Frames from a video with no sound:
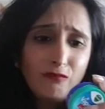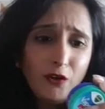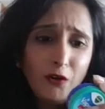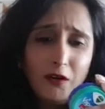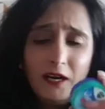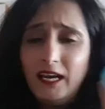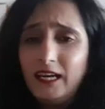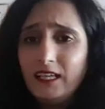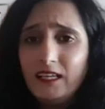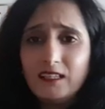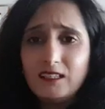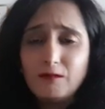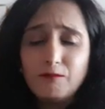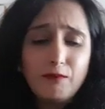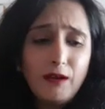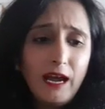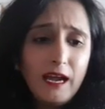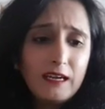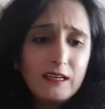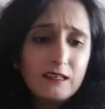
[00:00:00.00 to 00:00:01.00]
or any other
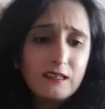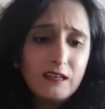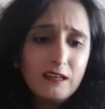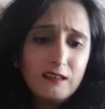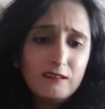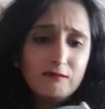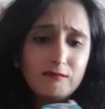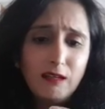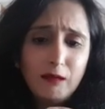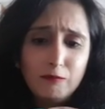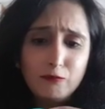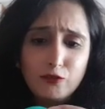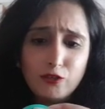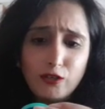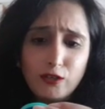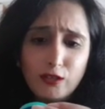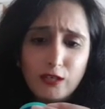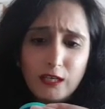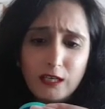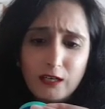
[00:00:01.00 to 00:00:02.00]
brand, I'm
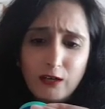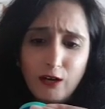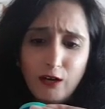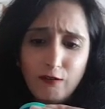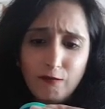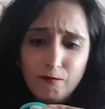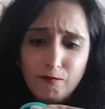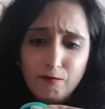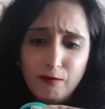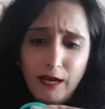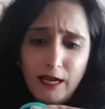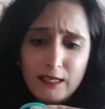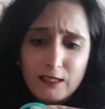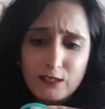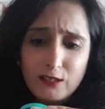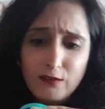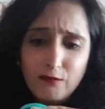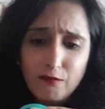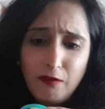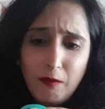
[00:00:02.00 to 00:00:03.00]
sure you get a lot of
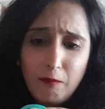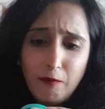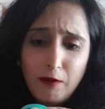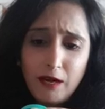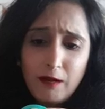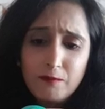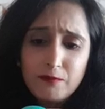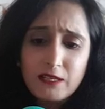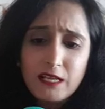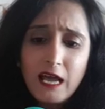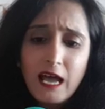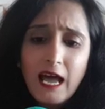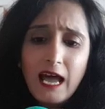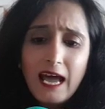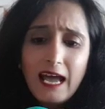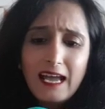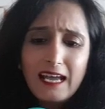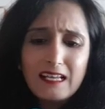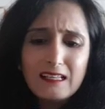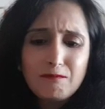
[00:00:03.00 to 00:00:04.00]
brands of VapoRubs,
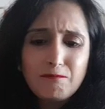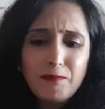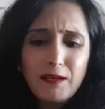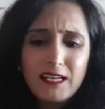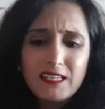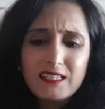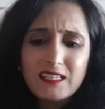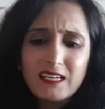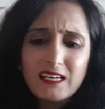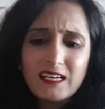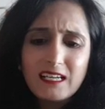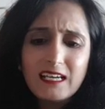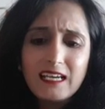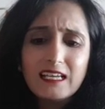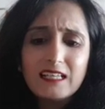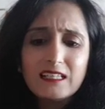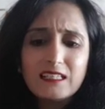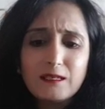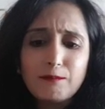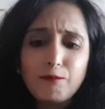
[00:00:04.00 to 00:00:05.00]
is basically,
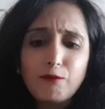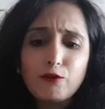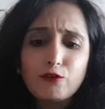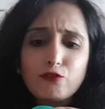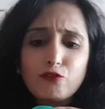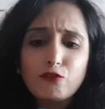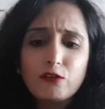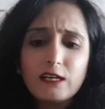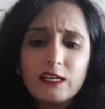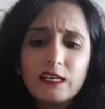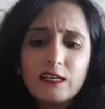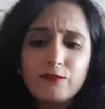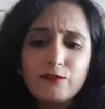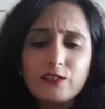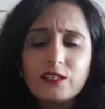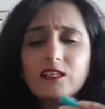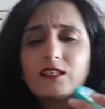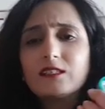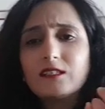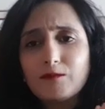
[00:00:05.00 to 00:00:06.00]
it's supposed to relieve
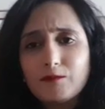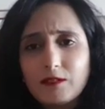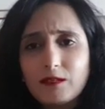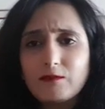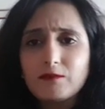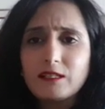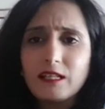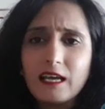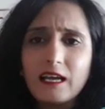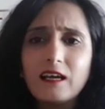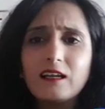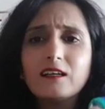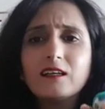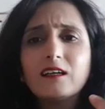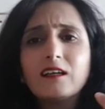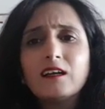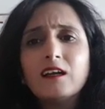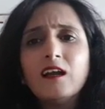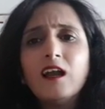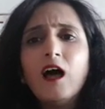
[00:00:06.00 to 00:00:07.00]
6 symptoms like a
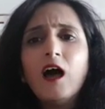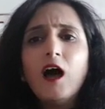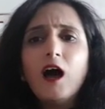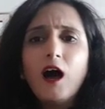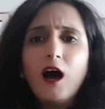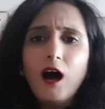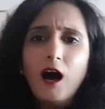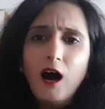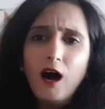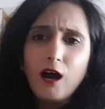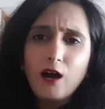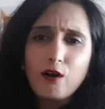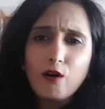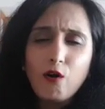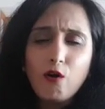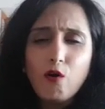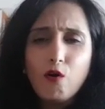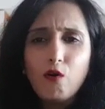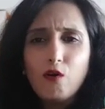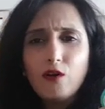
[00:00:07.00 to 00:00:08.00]
little
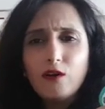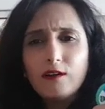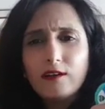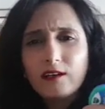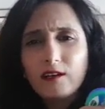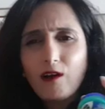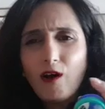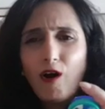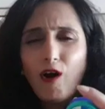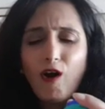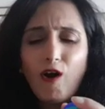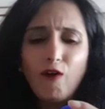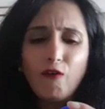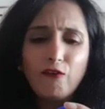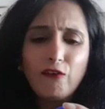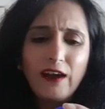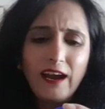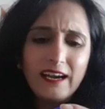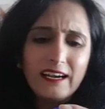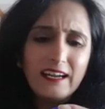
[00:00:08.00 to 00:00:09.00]
cold,
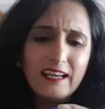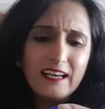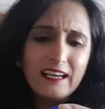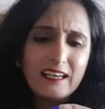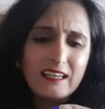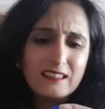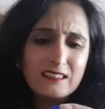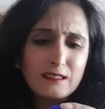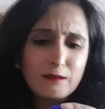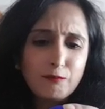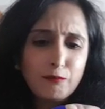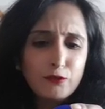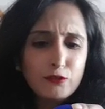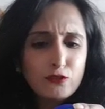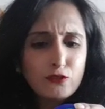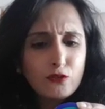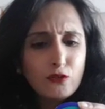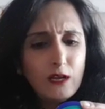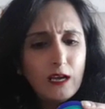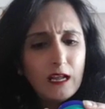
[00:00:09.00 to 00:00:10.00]
cough, headache. It's
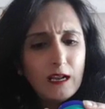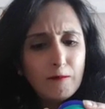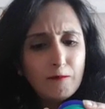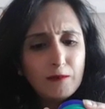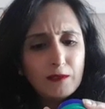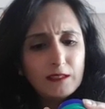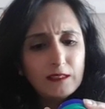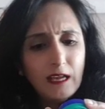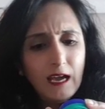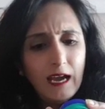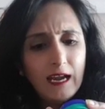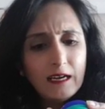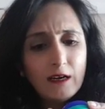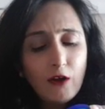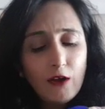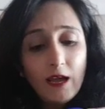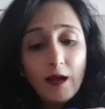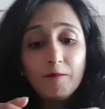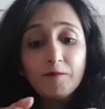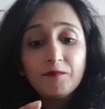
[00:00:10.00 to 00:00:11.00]
supposed to help with that.
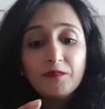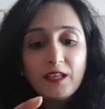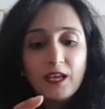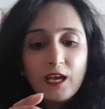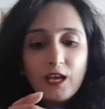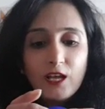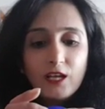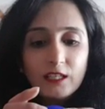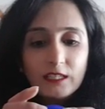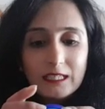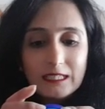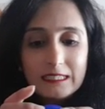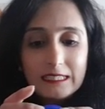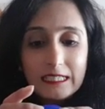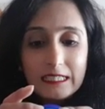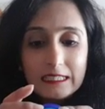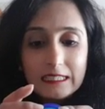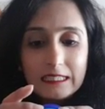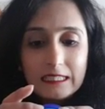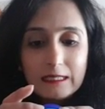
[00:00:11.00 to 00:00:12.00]
Oh yeah, so
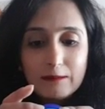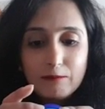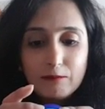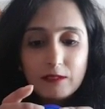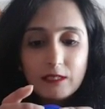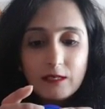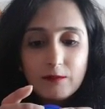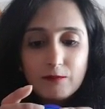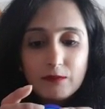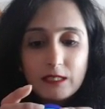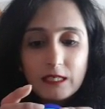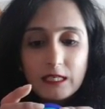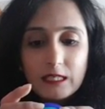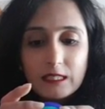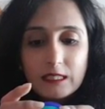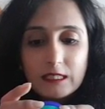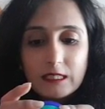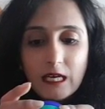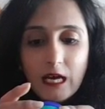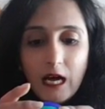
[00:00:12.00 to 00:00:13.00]
6 symptoms.
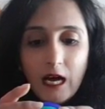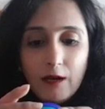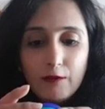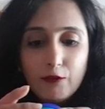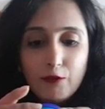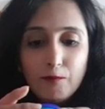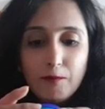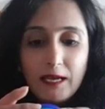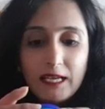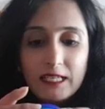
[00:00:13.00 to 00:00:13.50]
You